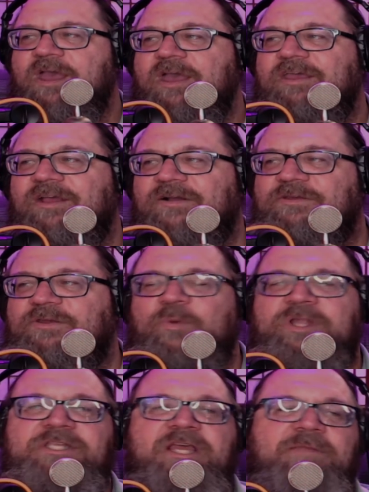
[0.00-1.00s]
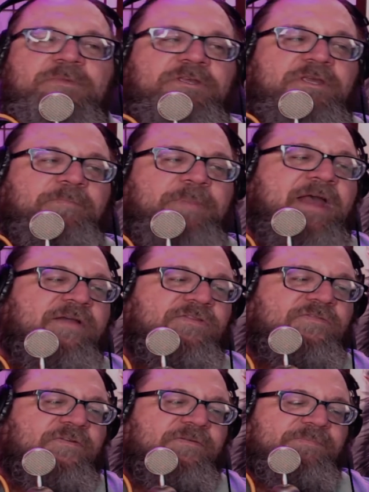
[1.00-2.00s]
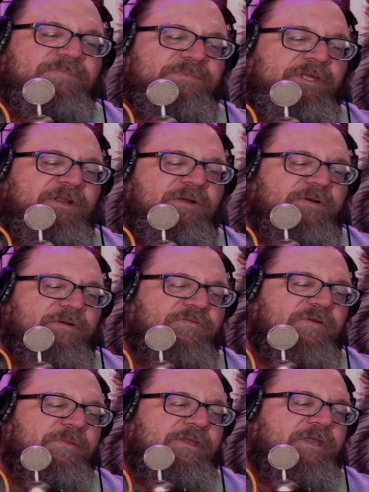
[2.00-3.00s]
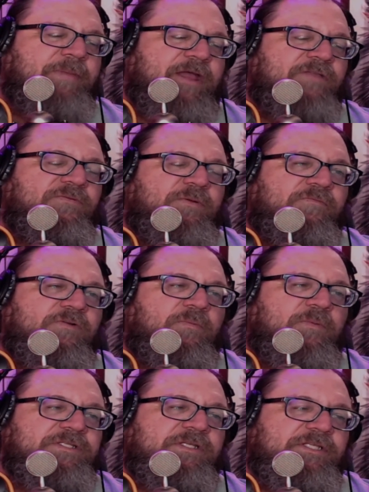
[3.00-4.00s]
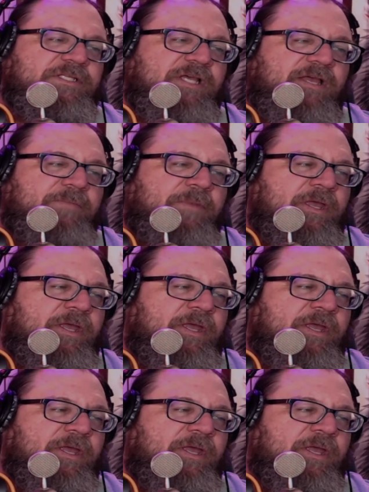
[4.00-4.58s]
you win 10 million pounds for, or 3 million pounds, whatever it was at the time.